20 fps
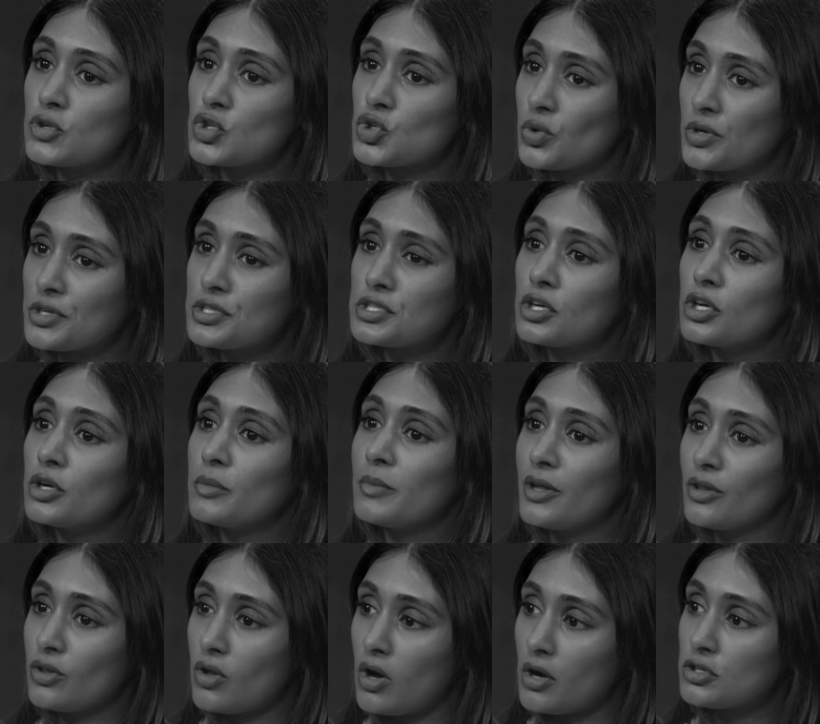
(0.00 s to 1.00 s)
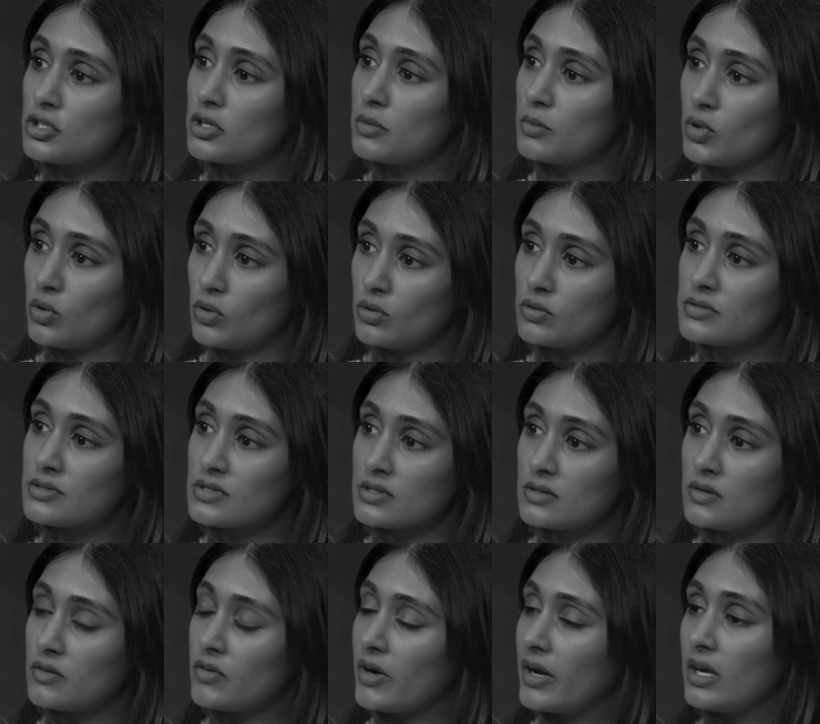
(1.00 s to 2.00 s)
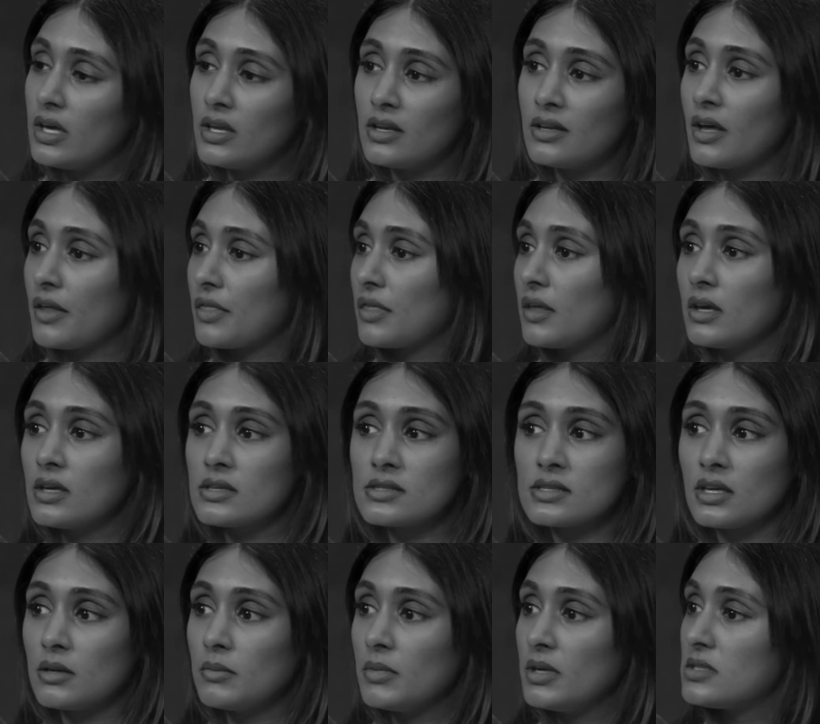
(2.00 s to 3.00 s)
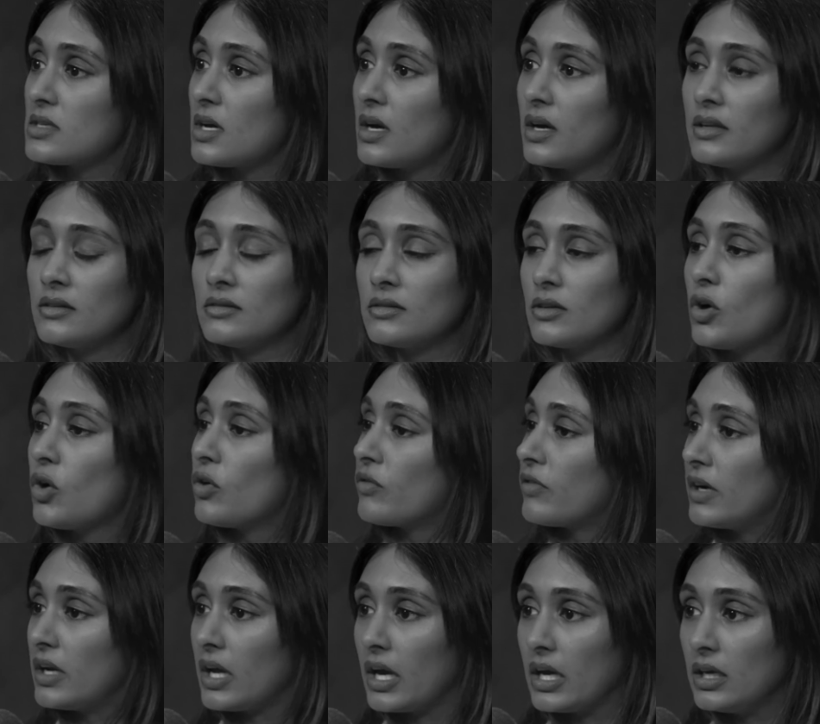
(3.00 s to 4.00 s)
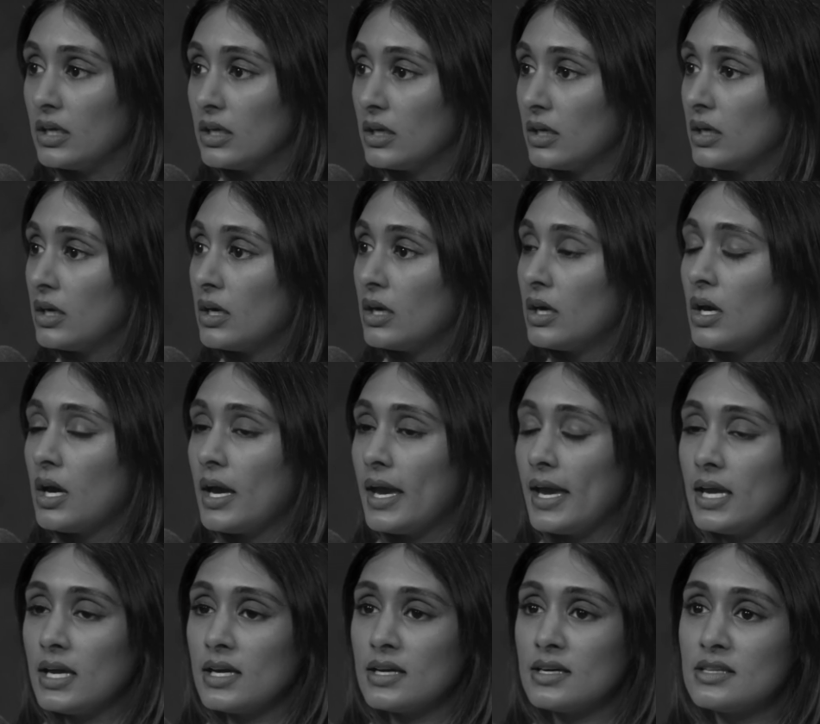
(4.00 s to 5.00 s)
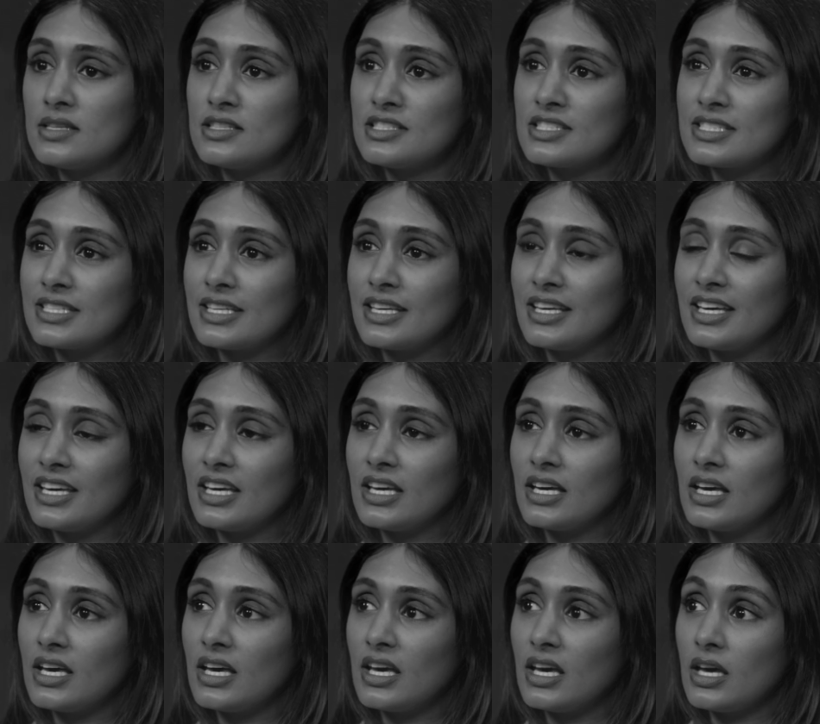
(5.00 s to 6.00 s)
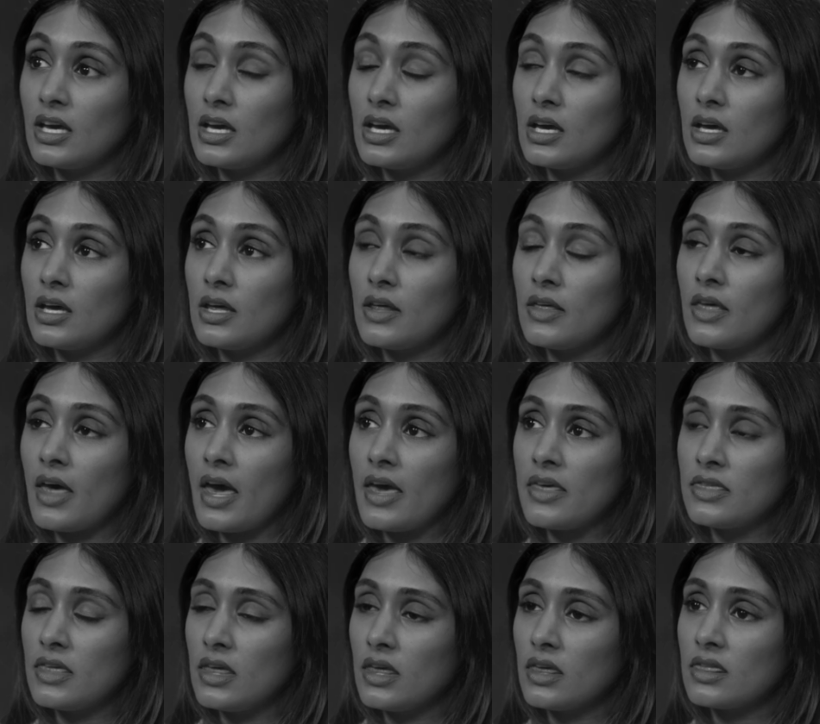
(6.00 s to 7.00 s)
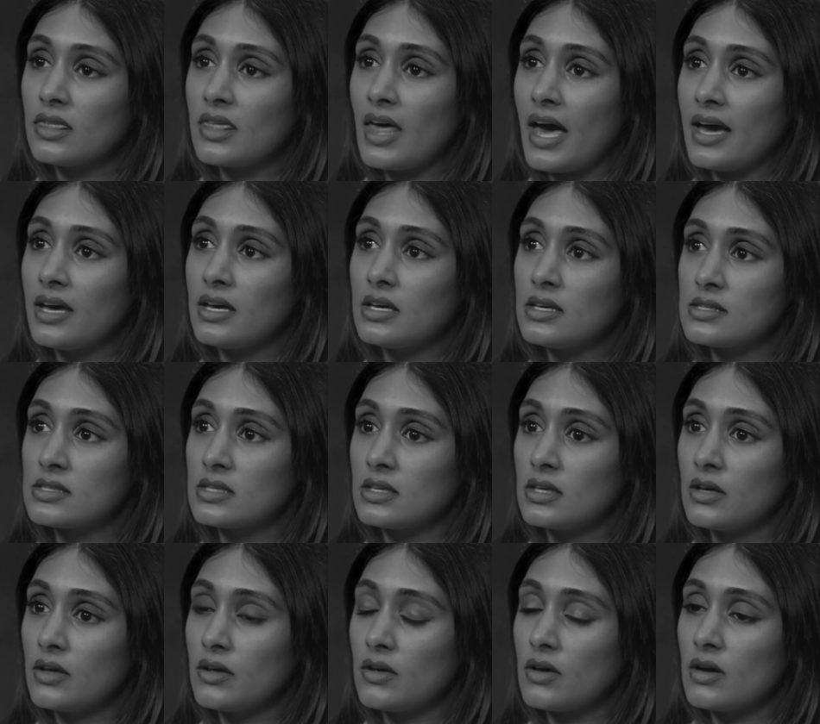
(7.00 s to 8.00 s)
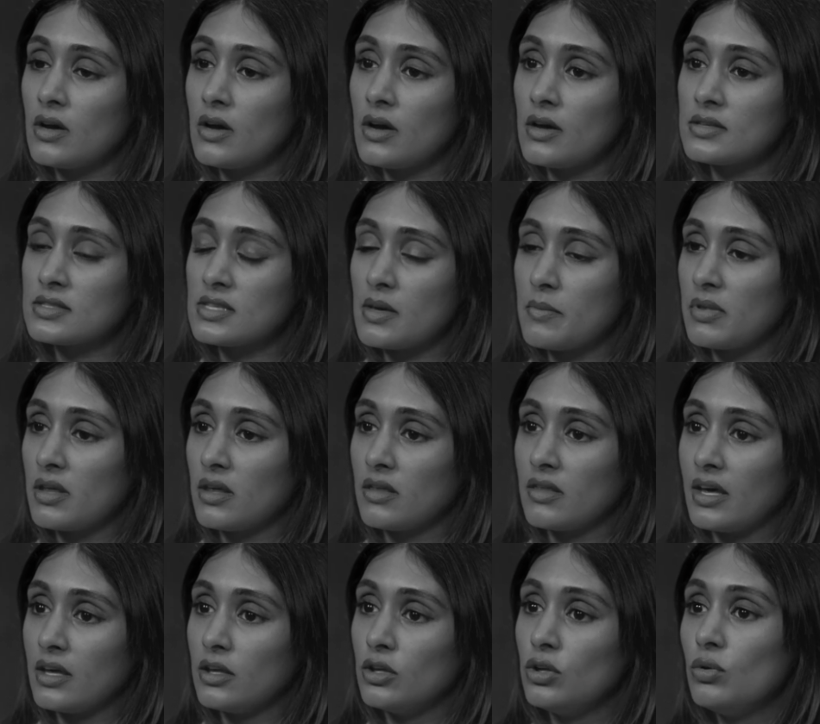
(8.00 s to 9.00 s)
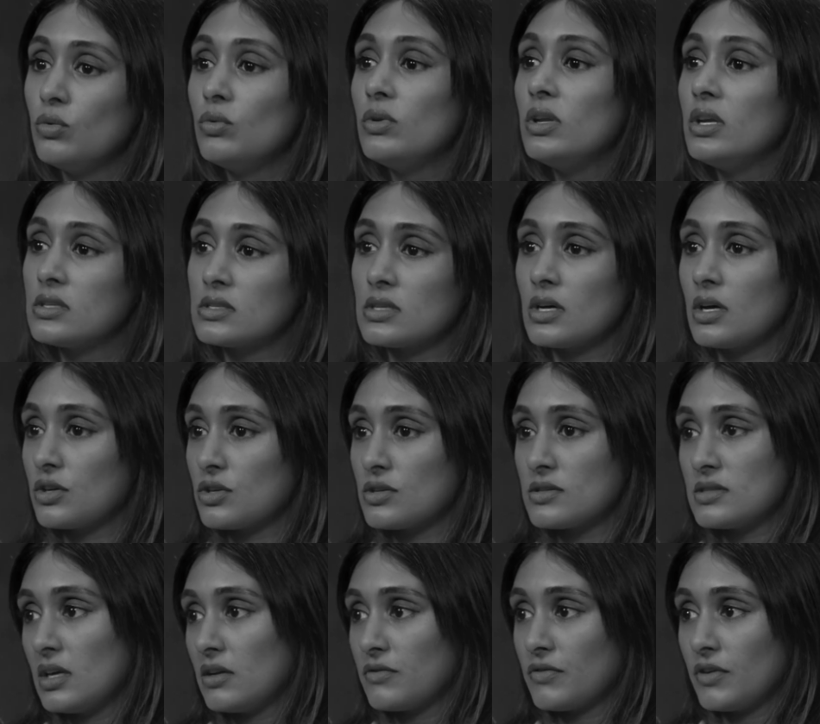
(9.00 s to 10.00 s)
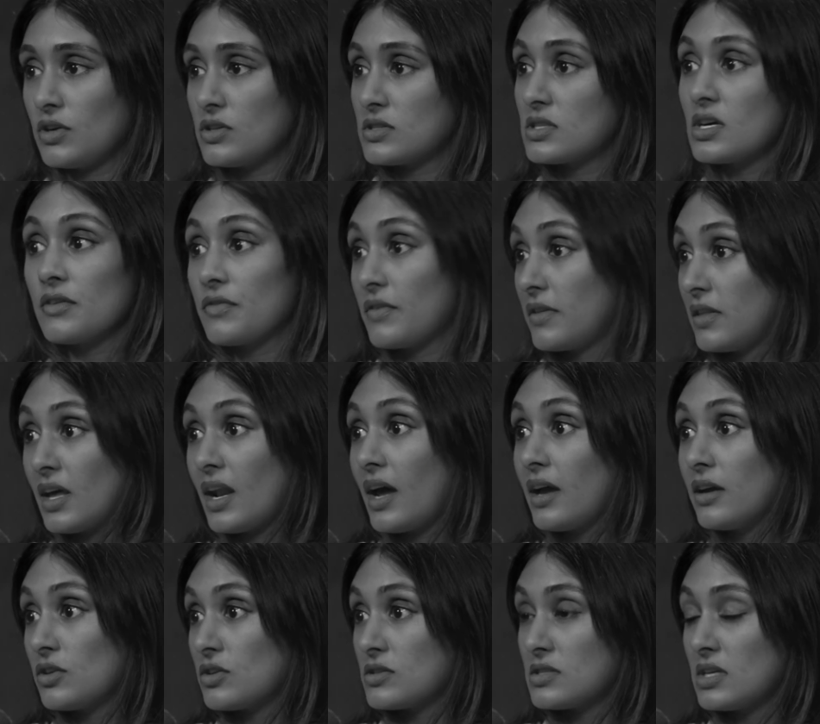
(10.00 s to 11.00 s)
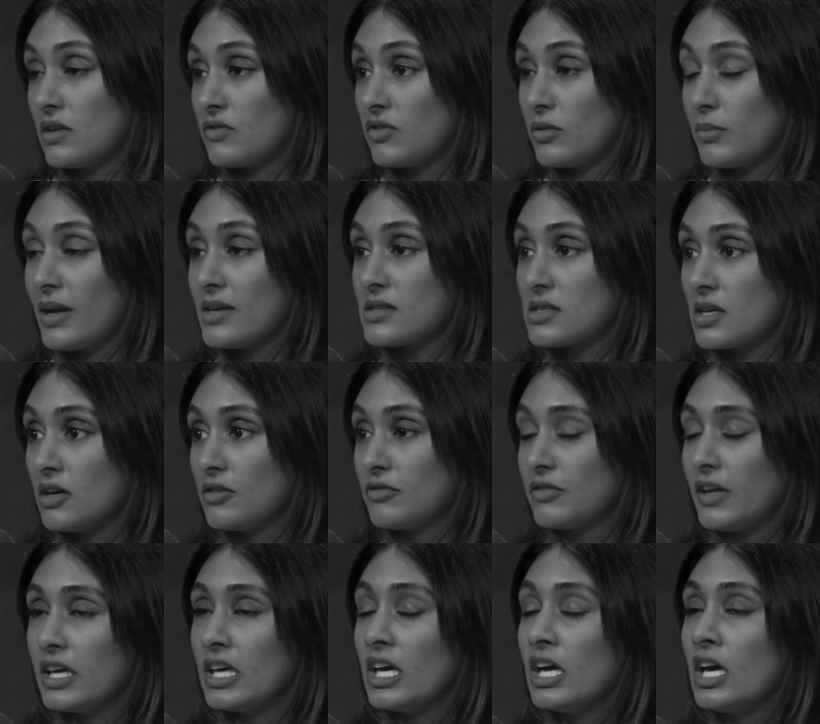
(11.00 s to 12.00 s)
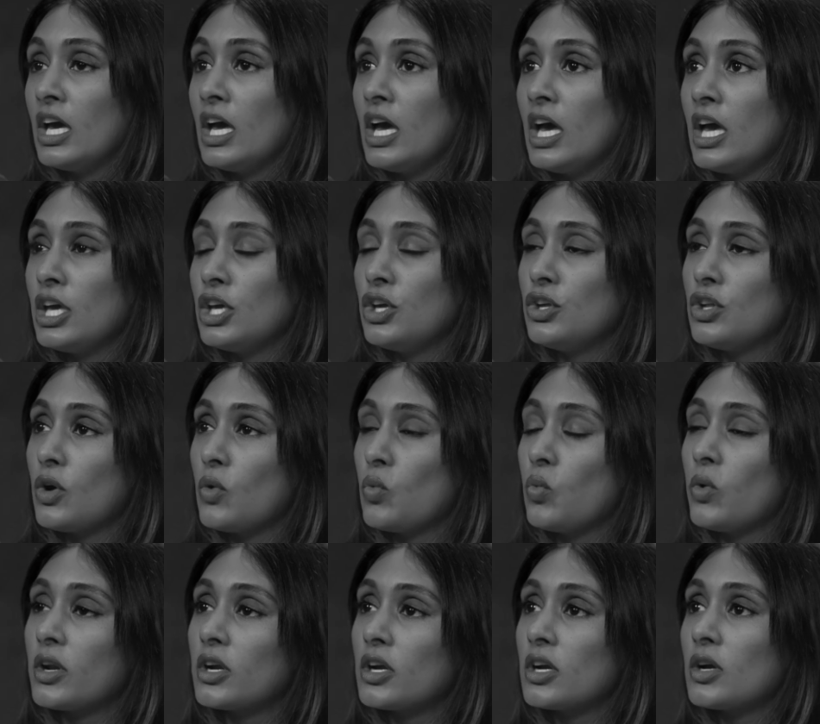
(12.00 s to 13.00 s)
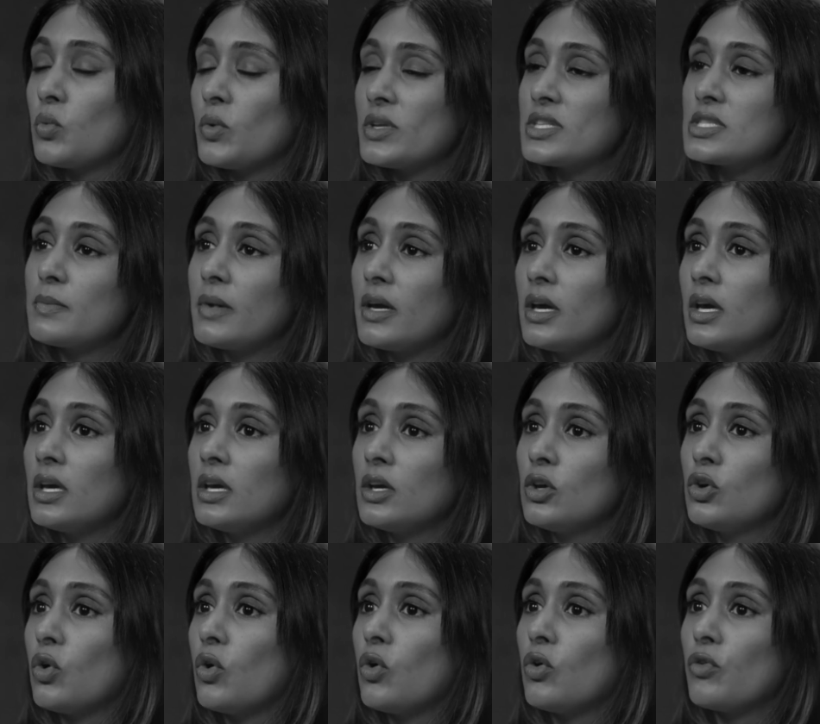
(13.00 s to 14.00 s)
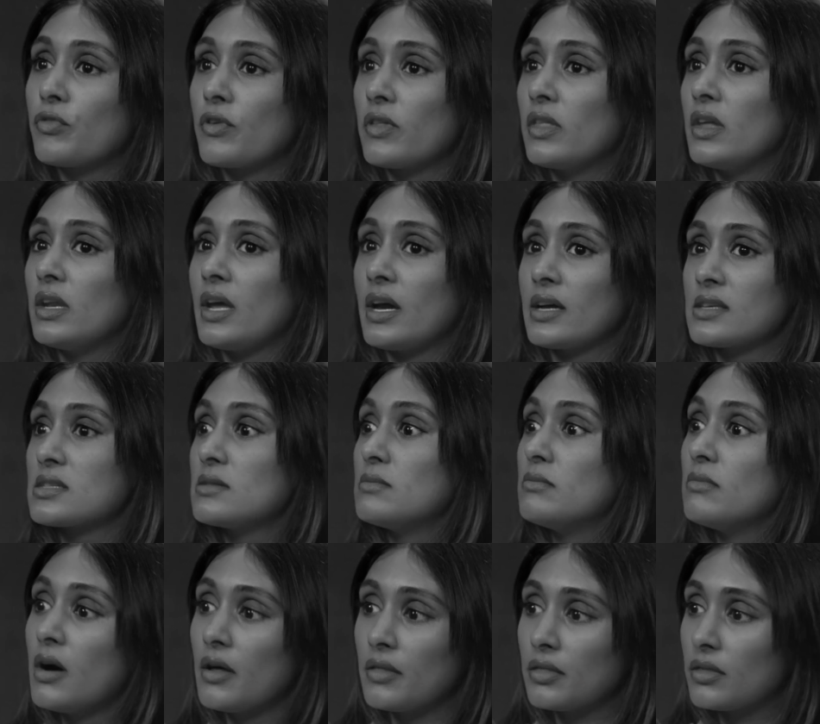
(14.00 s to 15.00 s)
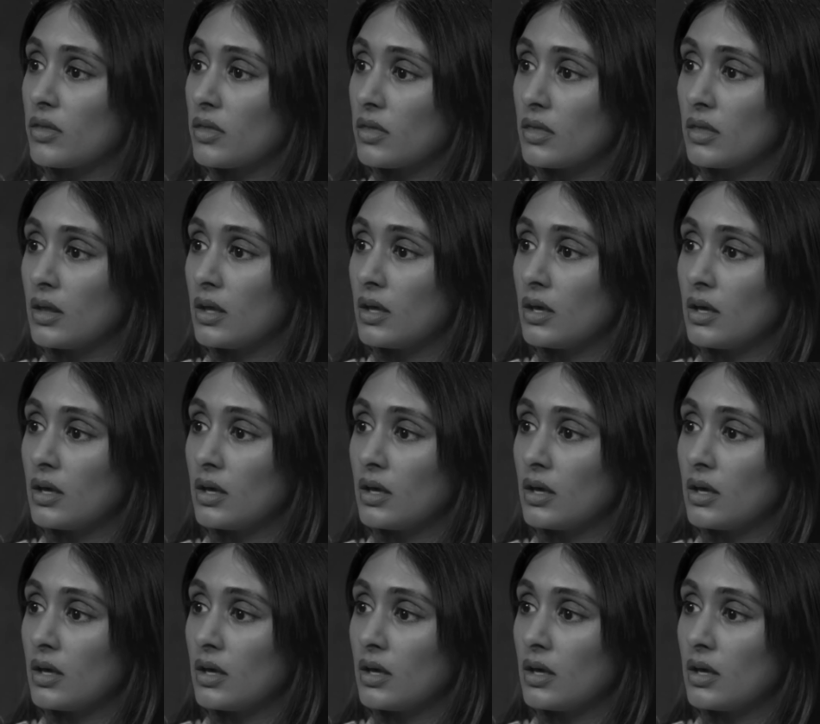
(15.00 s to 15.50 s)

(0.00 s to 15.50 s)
Short-term and long-term goals, right? Nothing is going to be done overnight. And I think that is a something that you need to understand for yourself and that I understand for myself. Like, what's my goal for the next month?